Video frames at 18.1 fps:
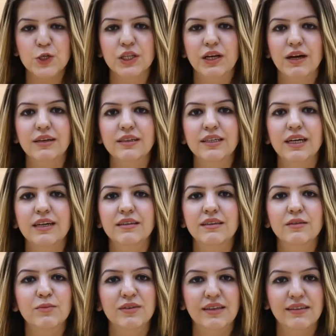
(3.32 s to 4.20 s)
Hi
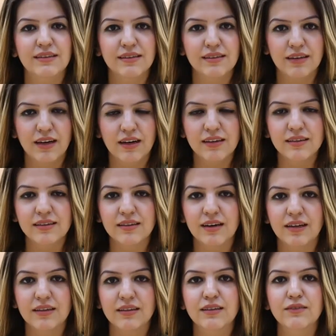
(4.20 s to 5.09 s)
friends, my
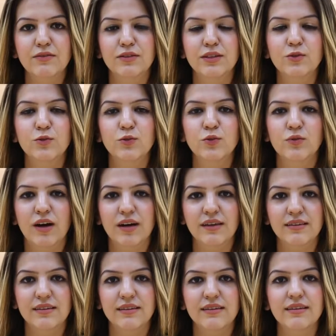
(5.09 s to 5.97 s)
name is
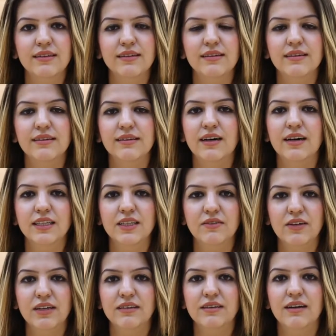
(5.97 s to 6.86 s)
Sezin.
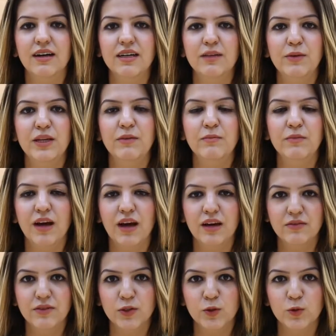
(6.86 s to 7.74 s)
I am a
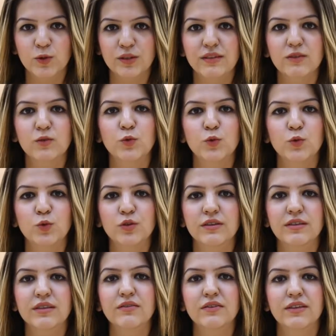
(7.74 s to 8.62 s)
third year student
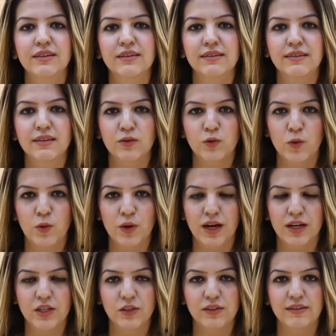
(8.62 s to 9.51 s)
at Fırat
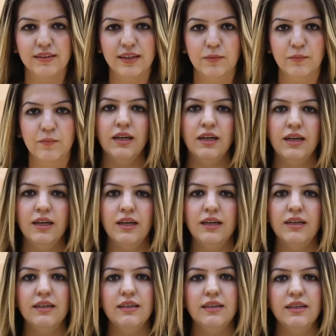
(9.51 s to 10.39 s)
University
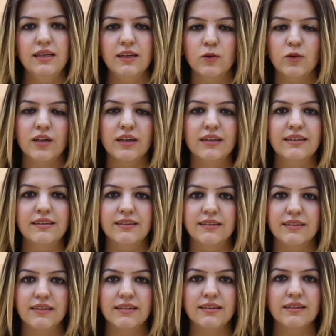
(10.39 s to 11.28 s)
in the Faculty
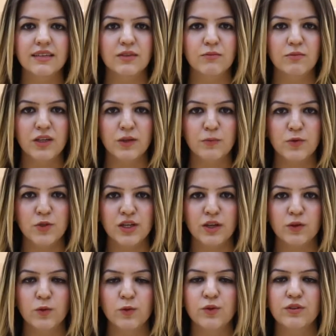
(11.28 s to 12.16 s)
of Economics
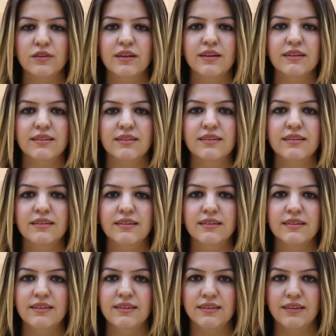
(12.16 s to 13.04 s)
and Administrative
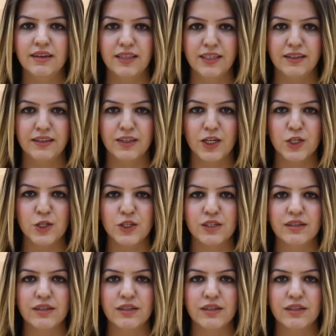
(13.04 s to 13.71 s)
Sciences.